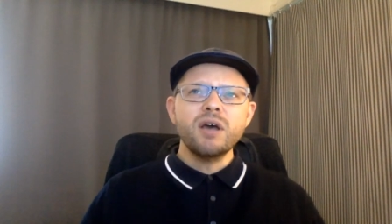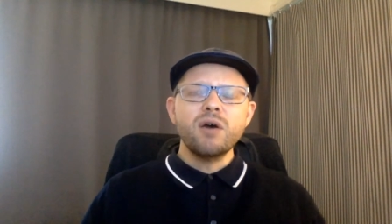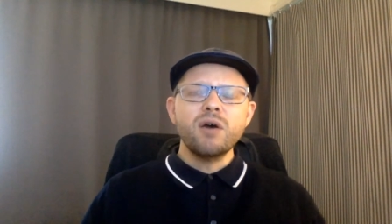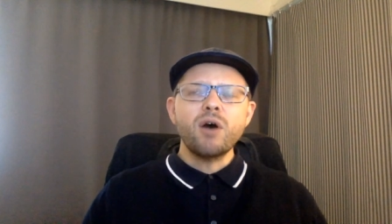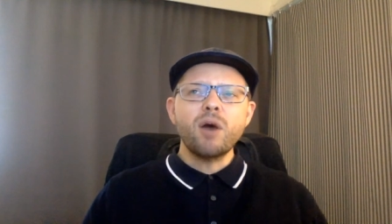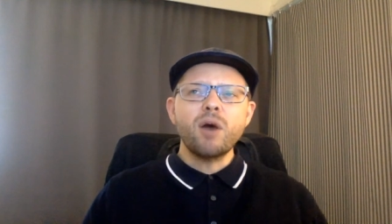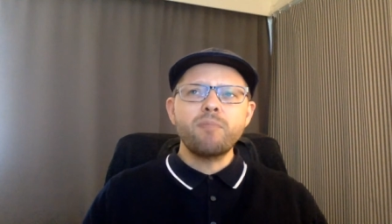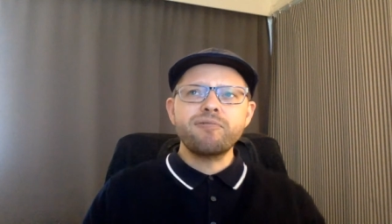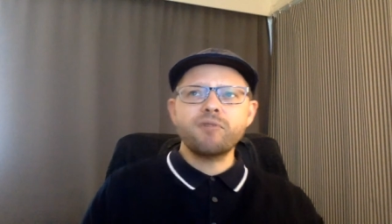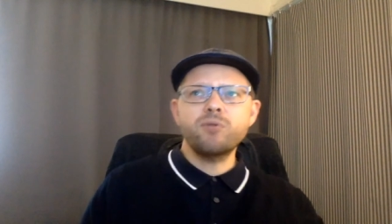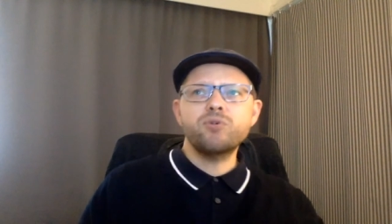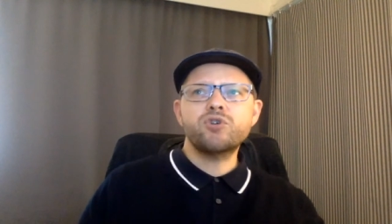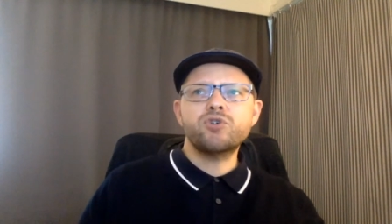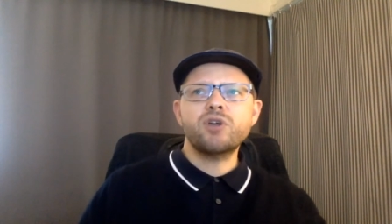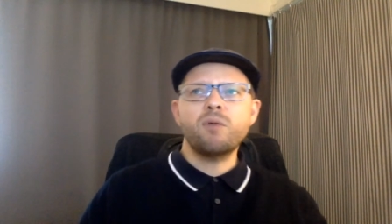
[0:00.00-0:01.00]

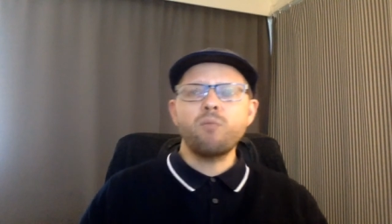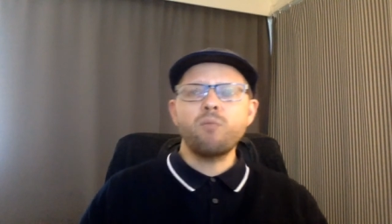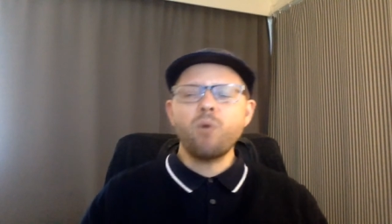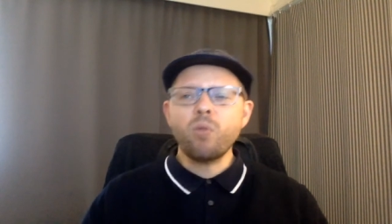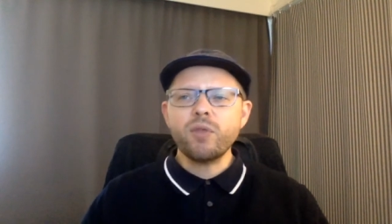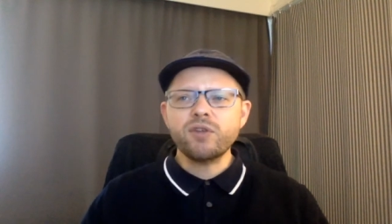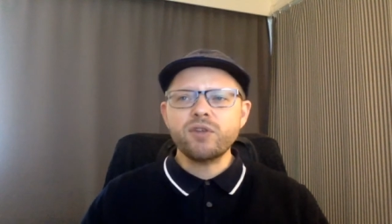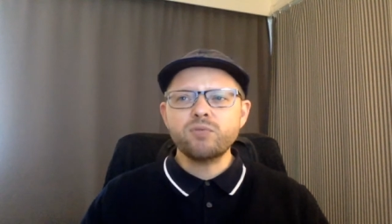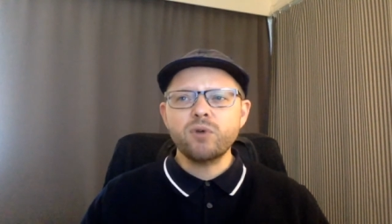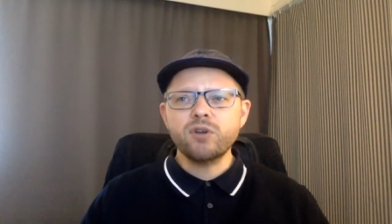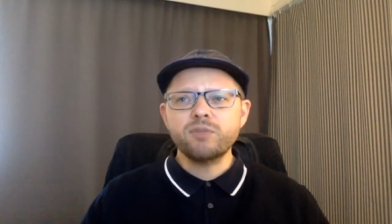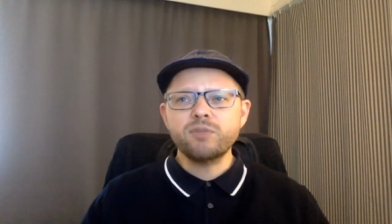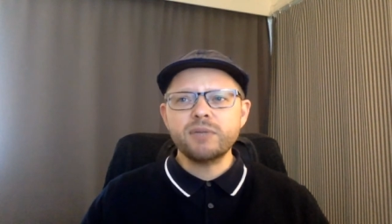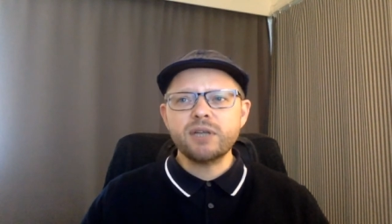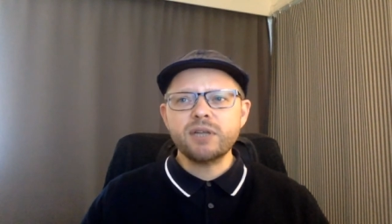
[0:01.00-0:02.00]
approach and want this work
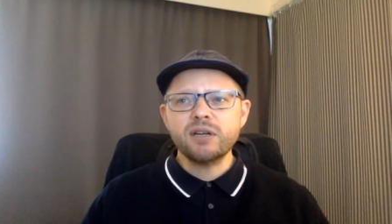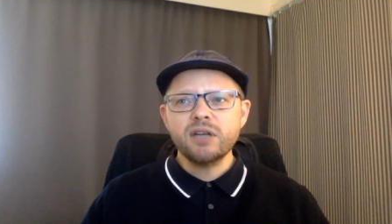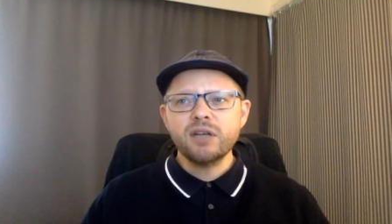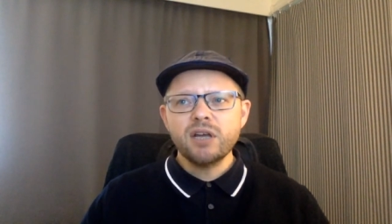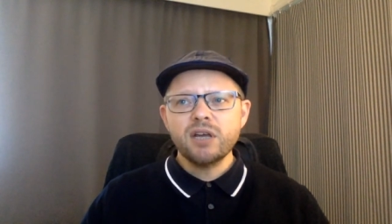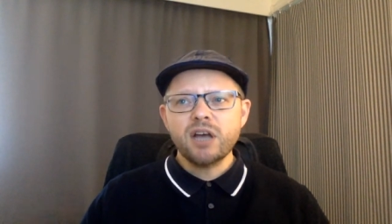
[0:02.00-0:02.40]
to be done